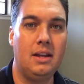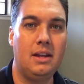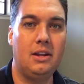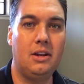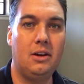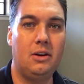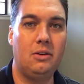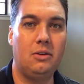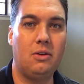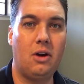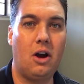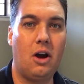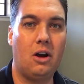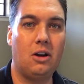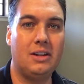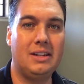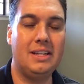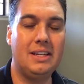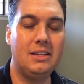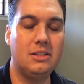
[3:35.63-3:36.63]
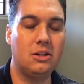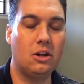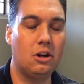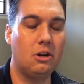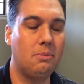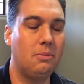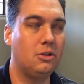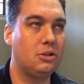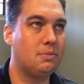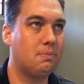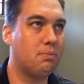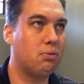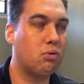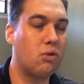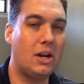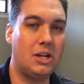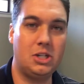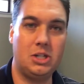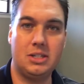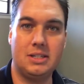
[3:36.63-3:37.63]
Our kids are our most
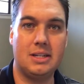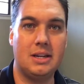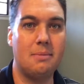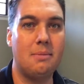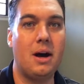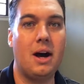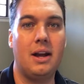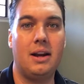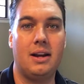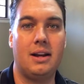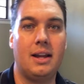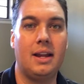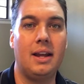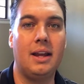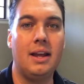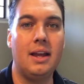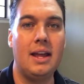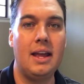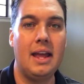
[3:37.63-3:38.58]
precious commodity,